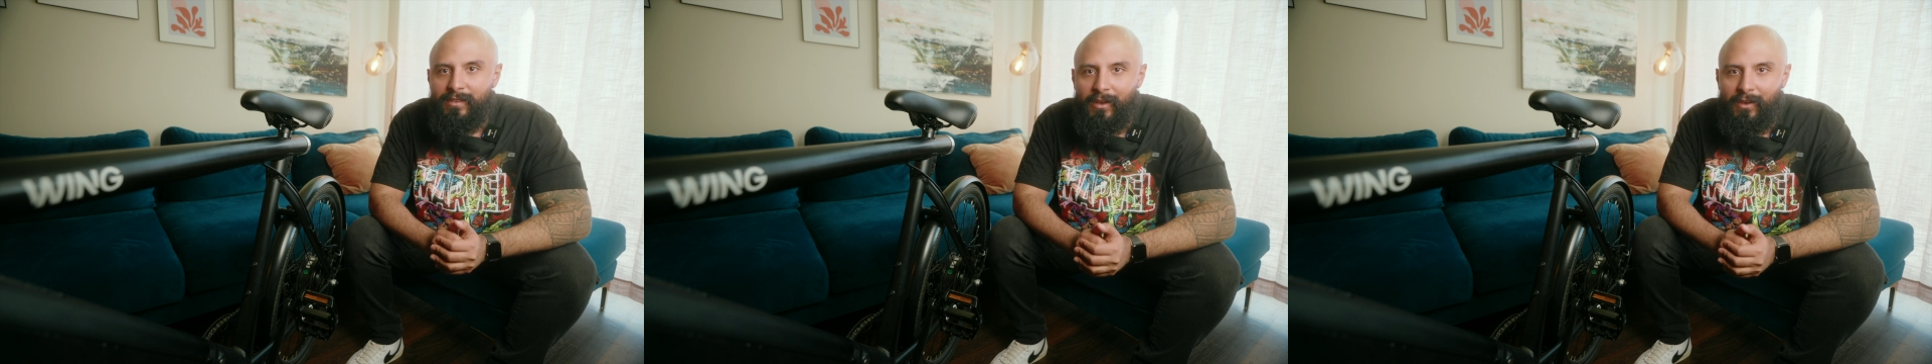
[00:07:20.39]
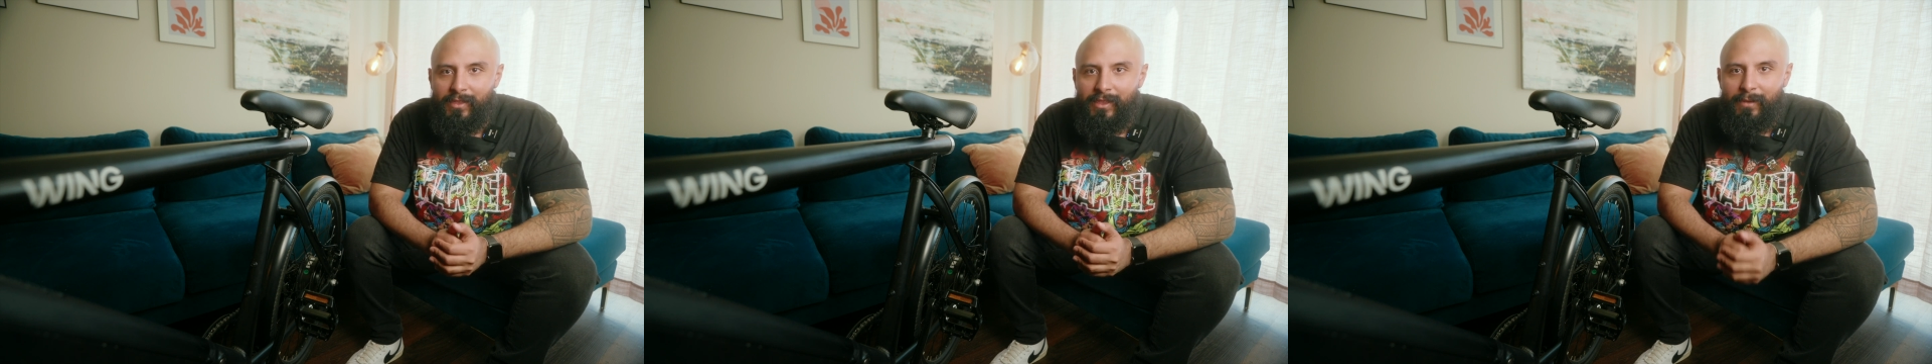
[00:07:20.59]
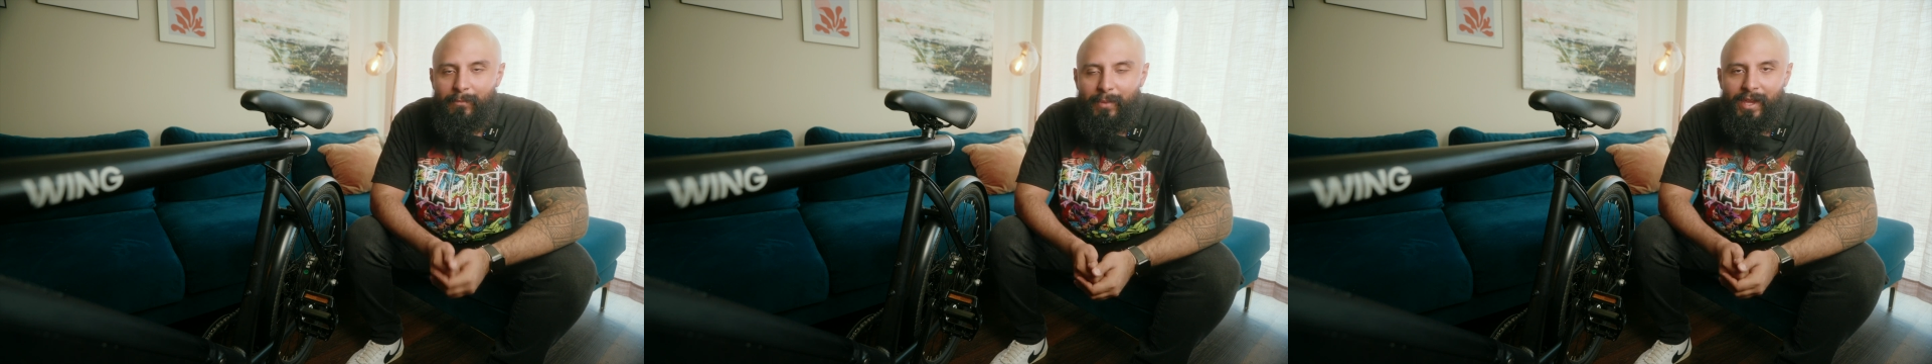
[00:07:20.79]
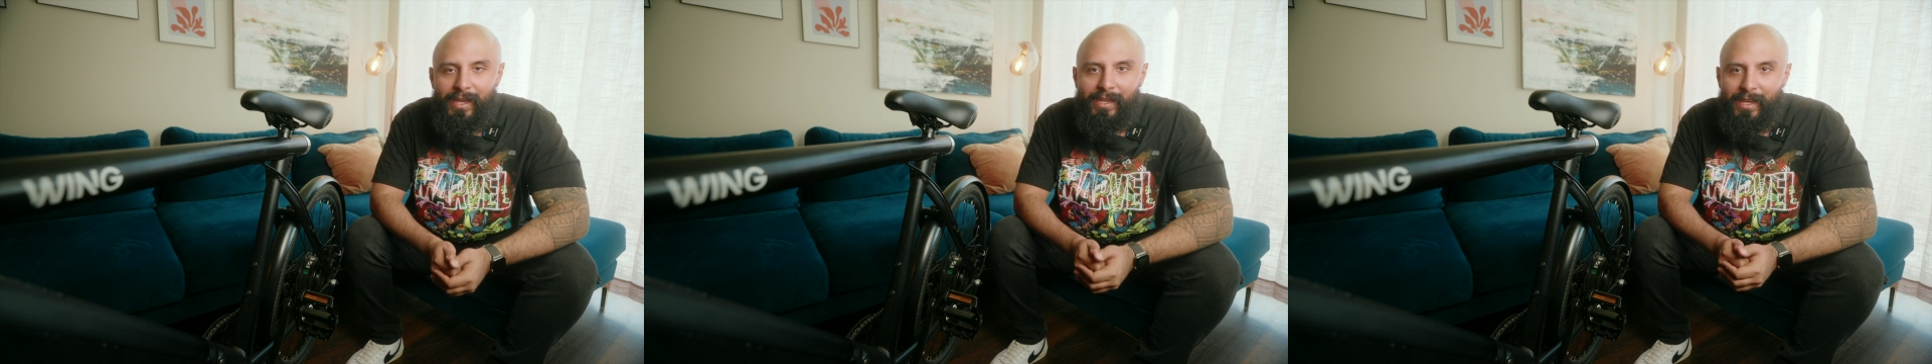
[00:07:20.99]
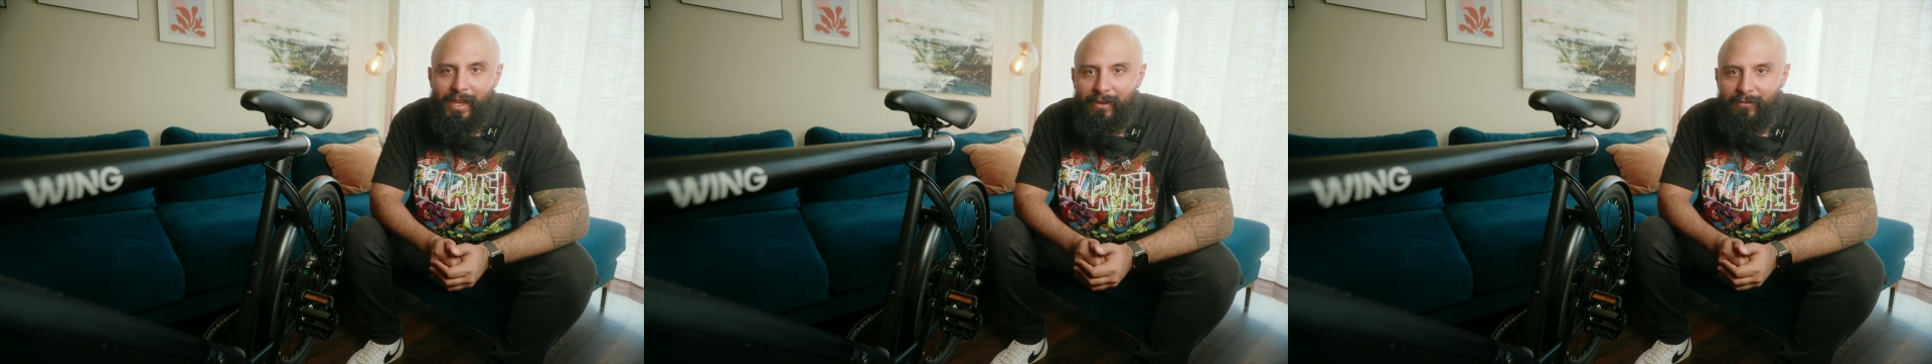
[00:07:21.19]
on the
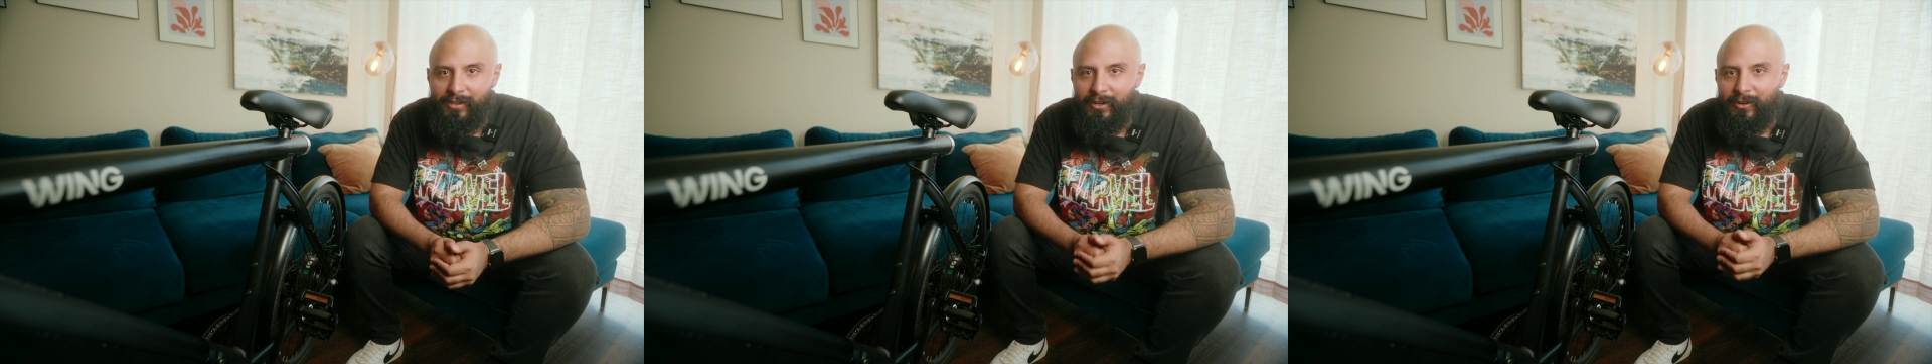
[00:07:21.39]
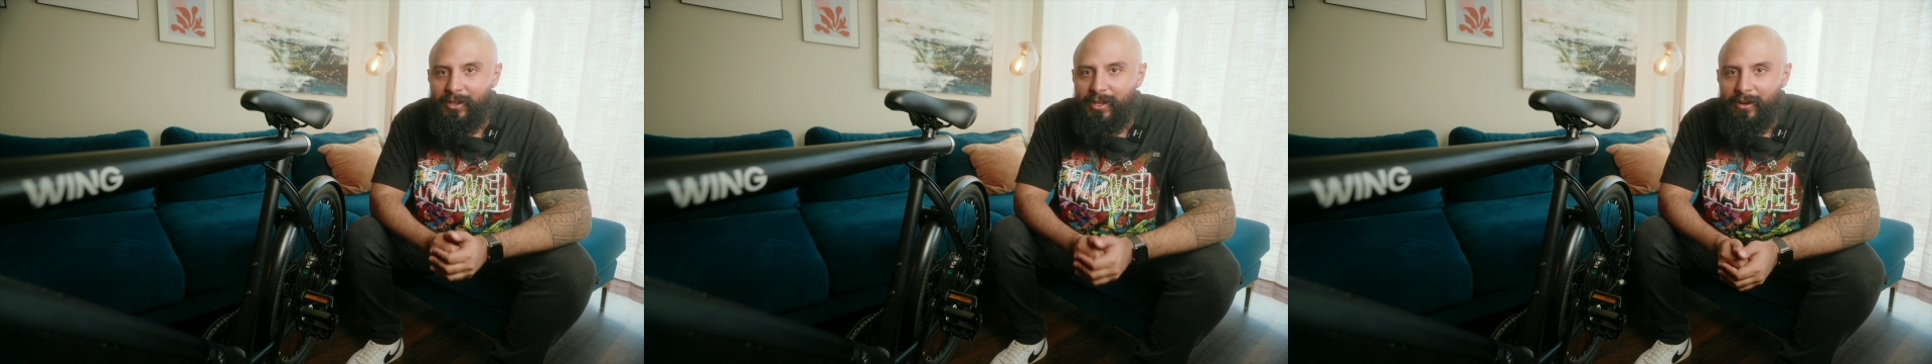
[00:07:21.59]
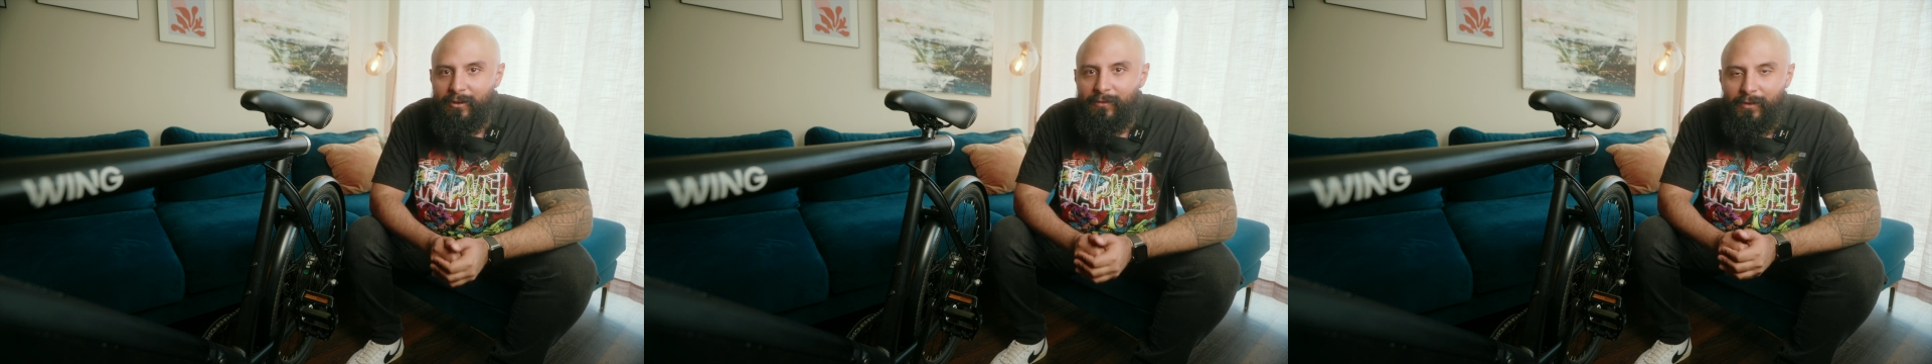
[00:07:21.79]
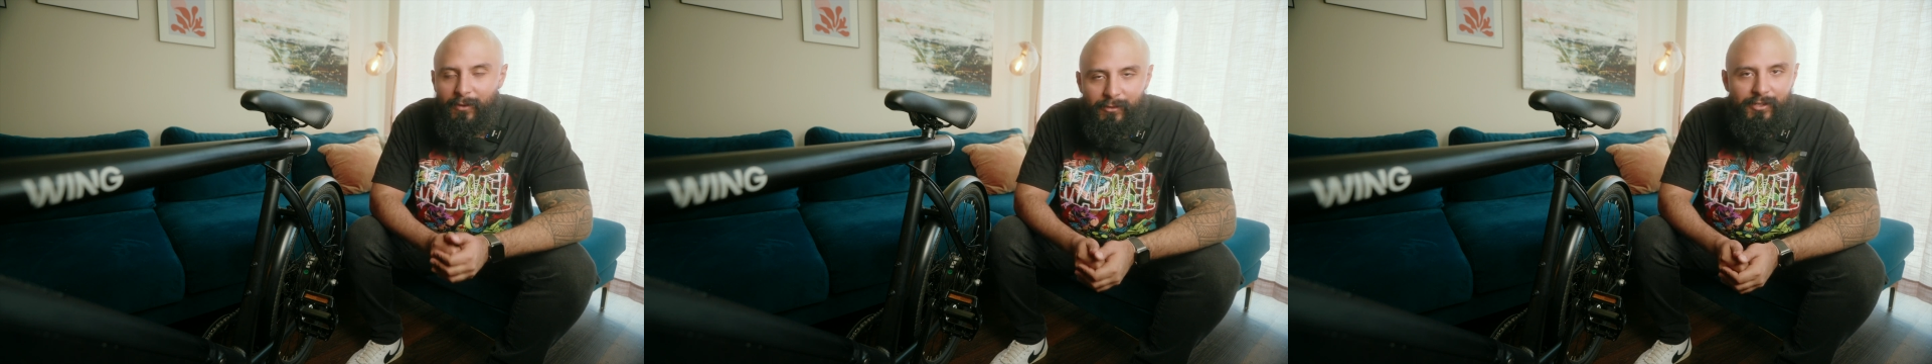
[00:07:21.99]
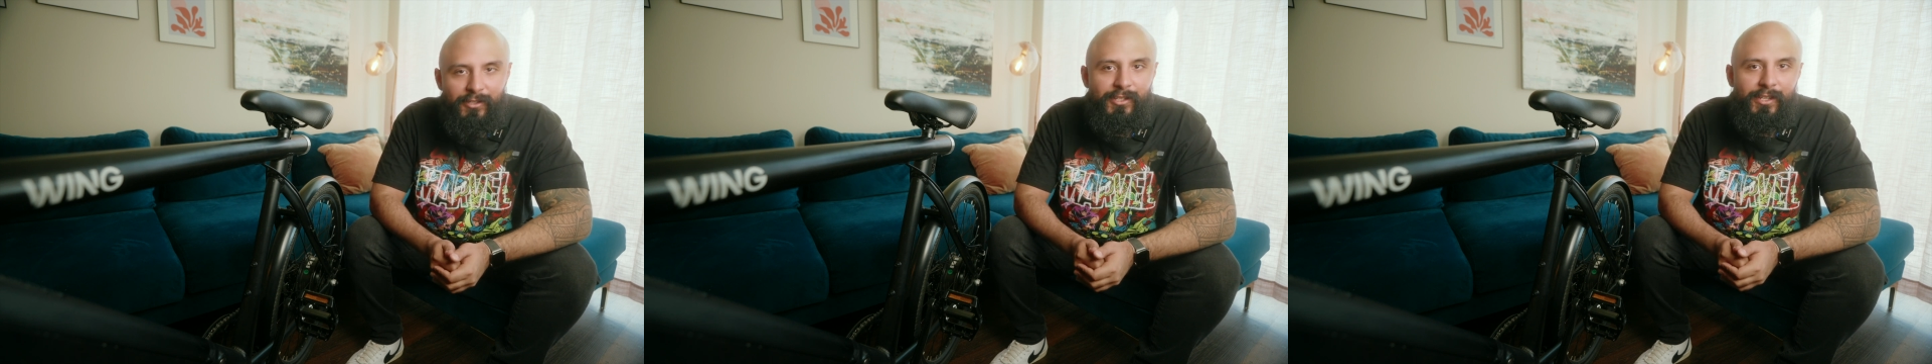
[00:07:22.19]
bike after a year of
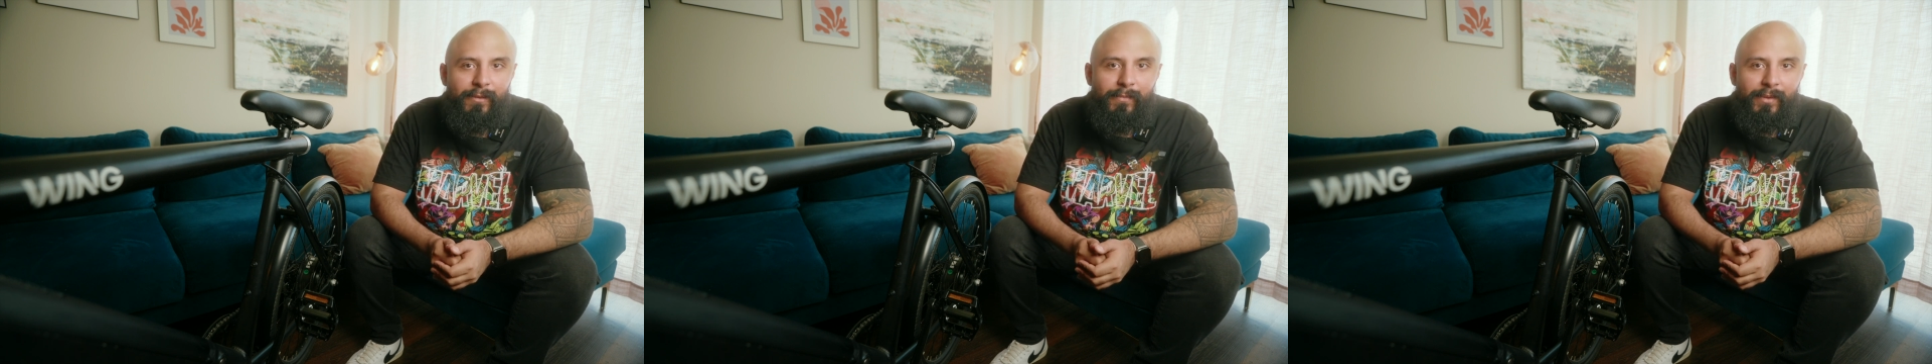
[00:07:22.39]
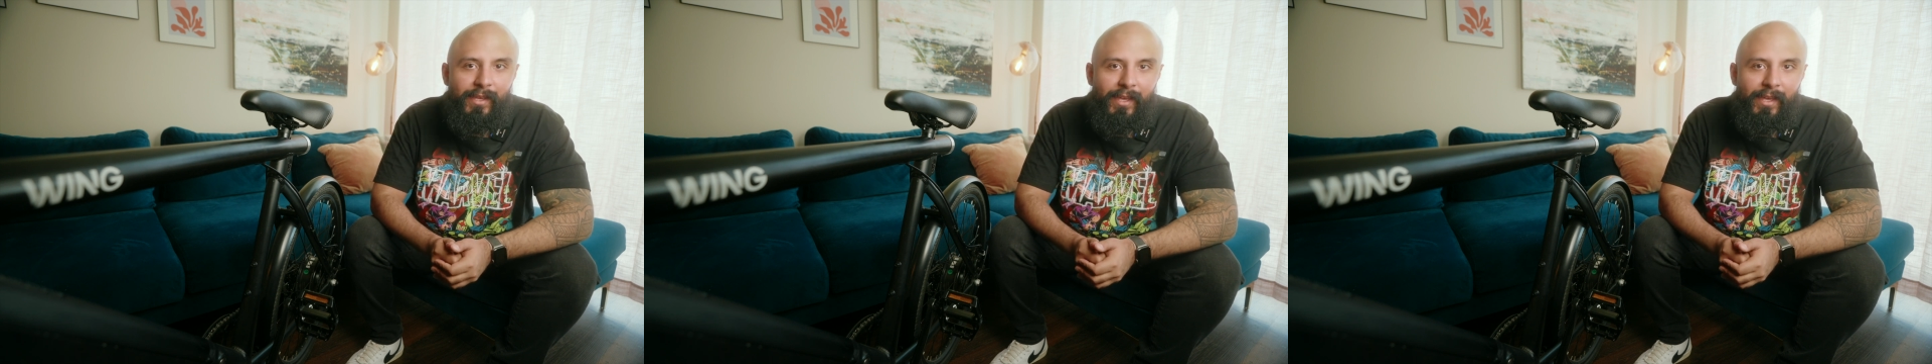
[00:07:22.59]
ownership